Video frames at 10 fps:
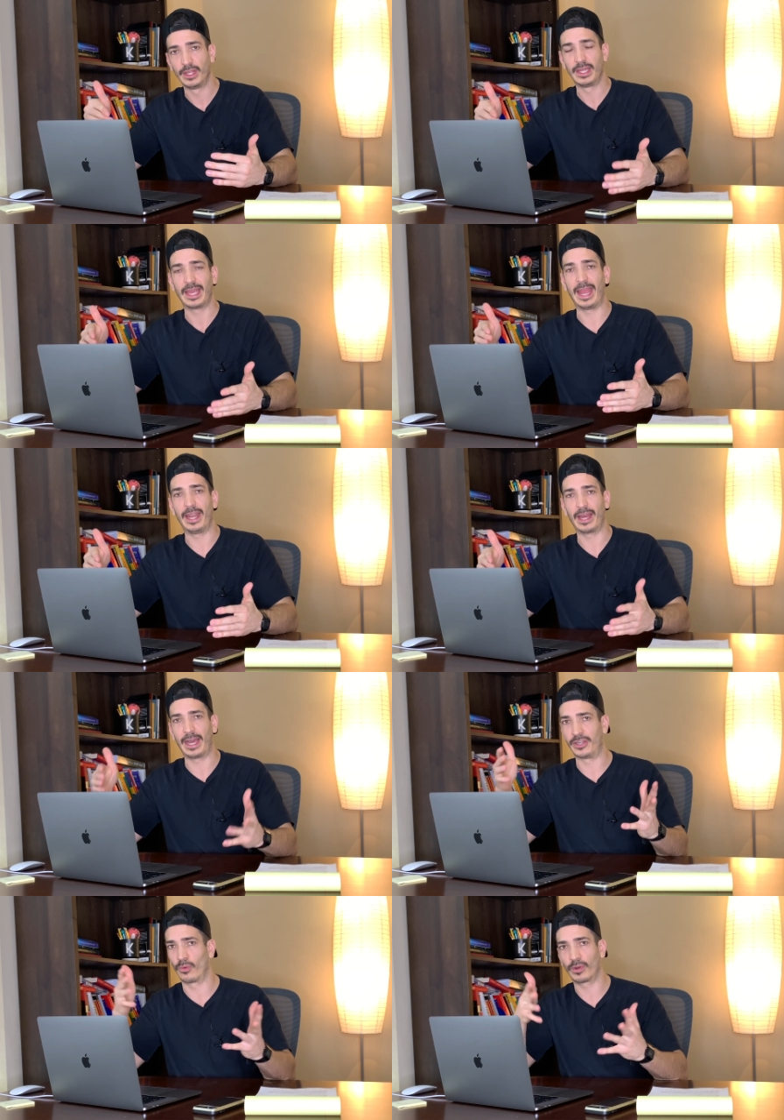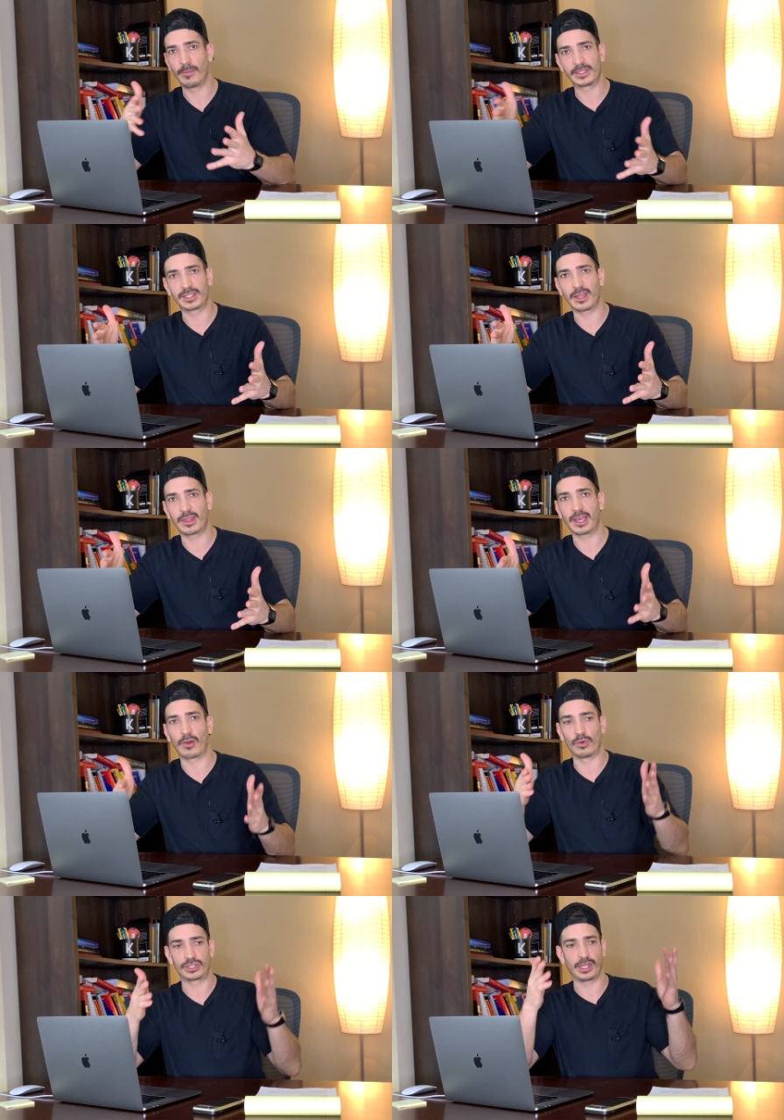And I don't want to miss anything. I
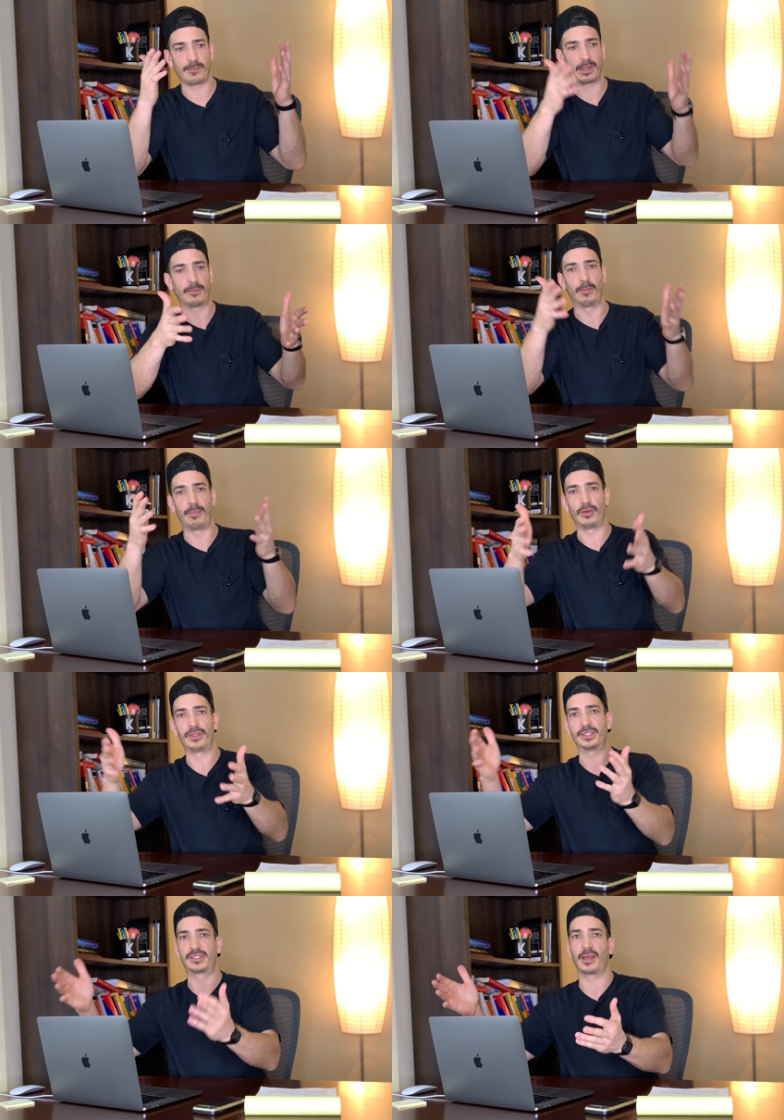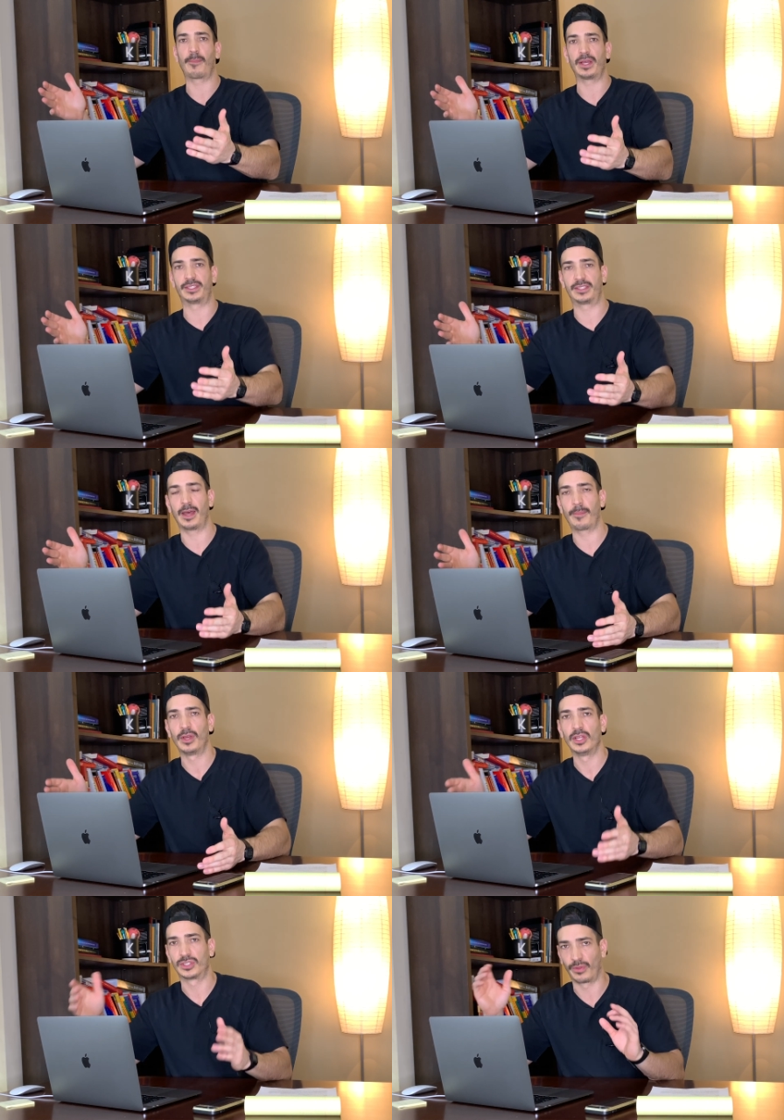want you to be able to build this step by step.
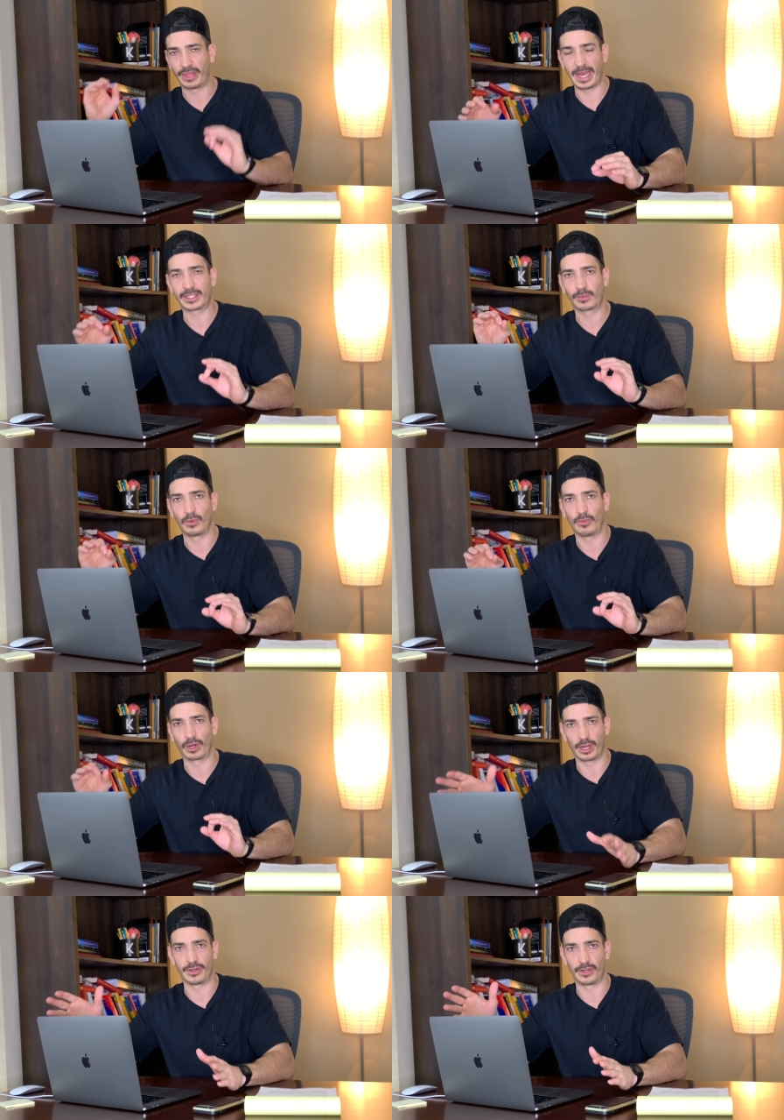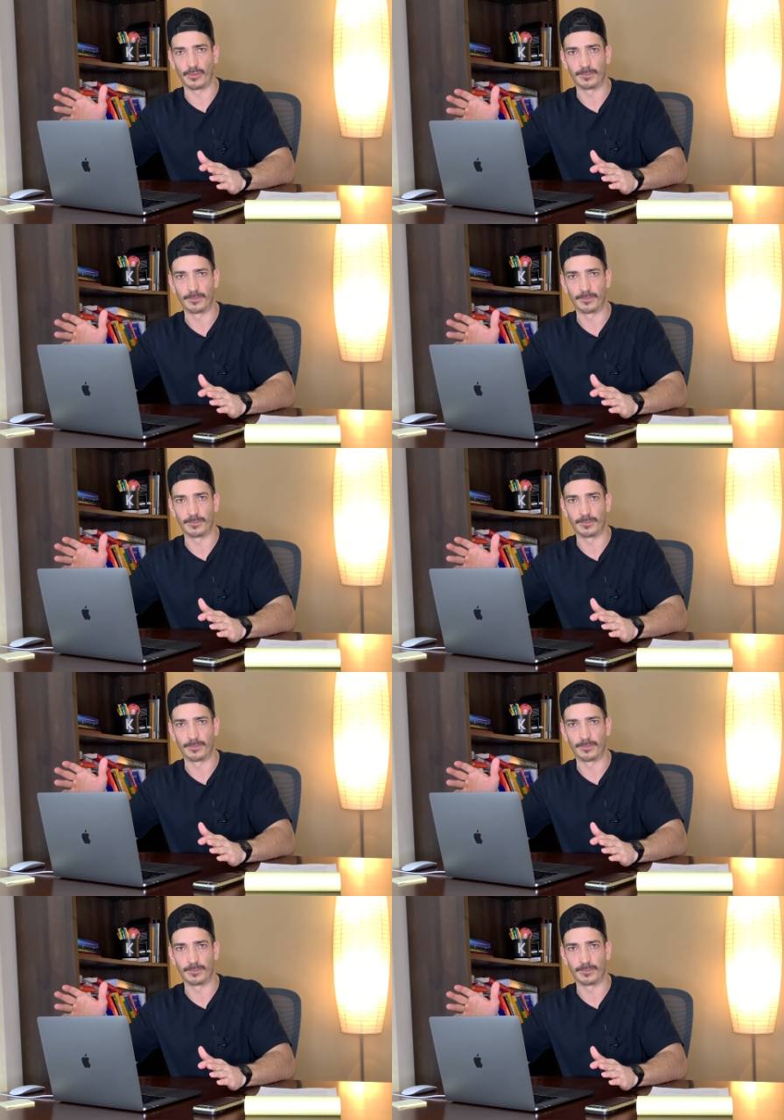So that's what we're going to do.